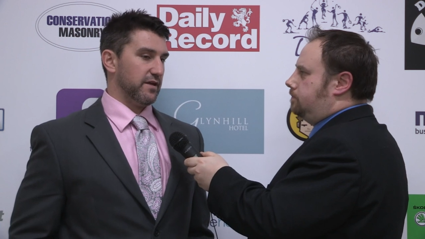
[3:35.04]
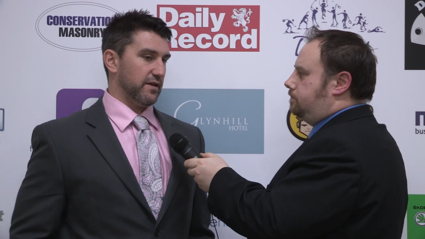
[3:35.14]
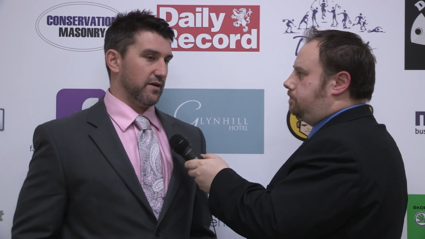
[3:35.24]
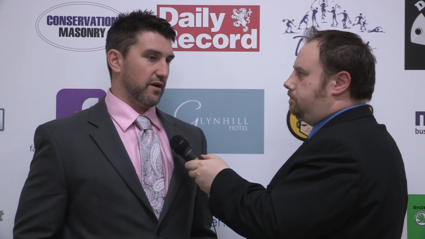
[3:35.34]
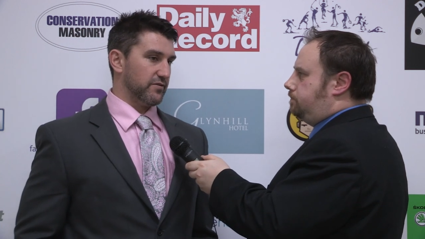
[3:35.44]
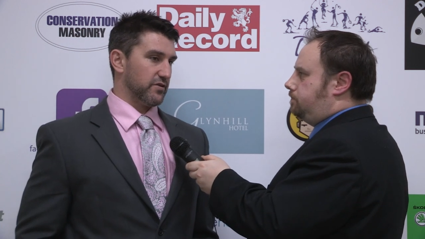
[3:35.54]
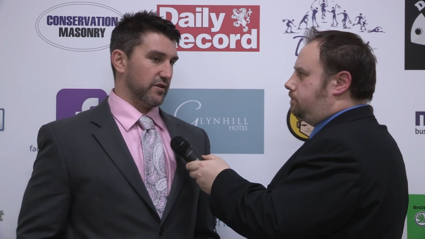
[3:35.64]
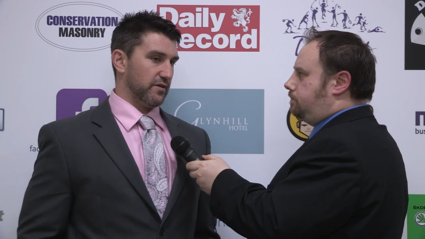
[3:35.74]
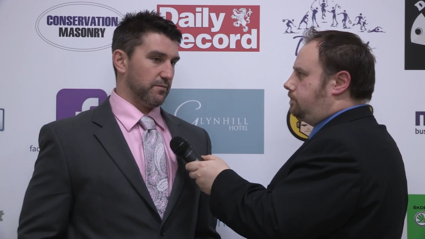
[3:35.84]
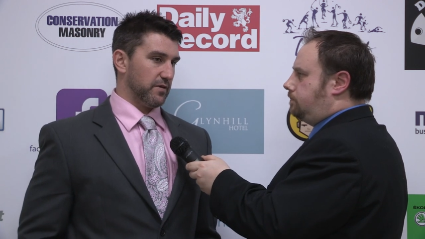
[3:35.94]
Speaker 1: he
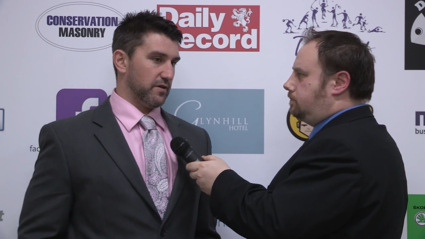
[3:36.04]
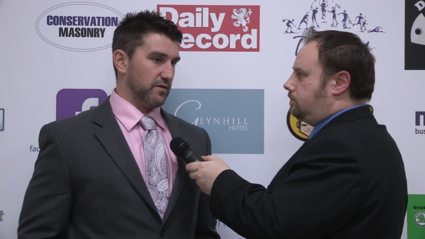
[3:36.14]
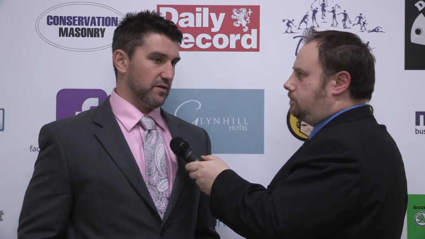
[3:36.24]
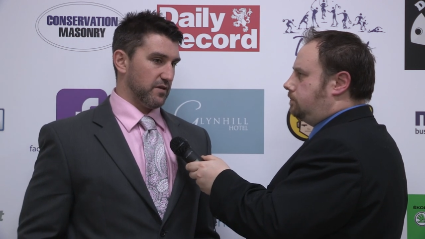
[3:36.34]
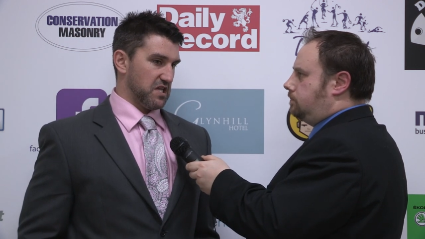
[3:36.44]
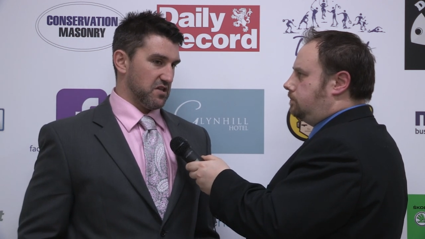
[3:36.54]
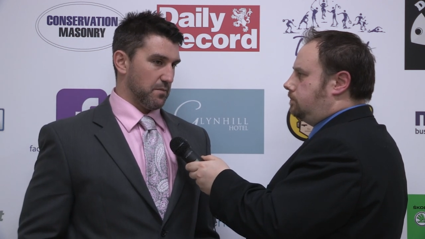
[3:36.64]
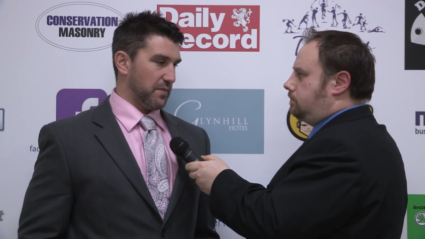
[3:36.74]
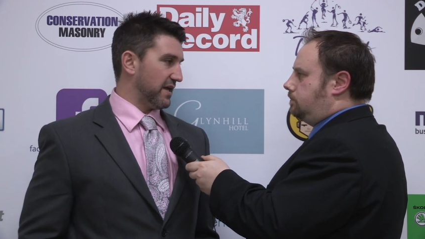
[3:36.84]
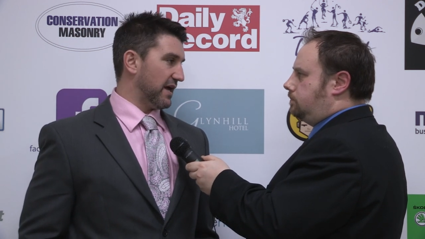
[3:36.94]
obviously he, he's
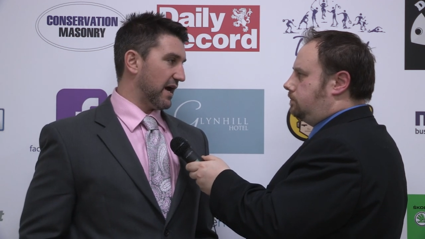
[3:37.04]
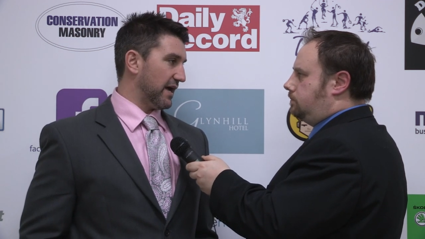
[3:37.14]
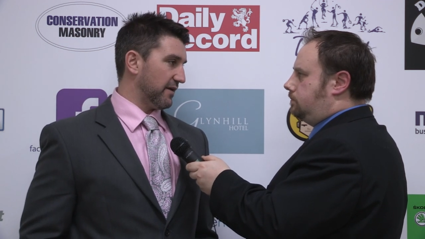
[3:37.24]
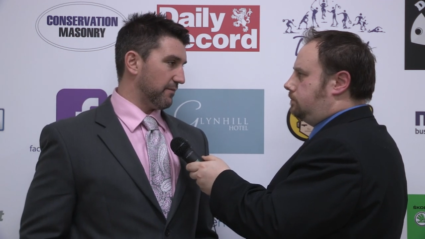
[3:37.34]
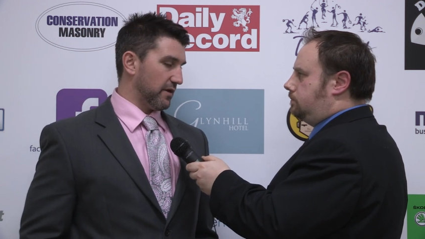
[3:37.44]
a big guy.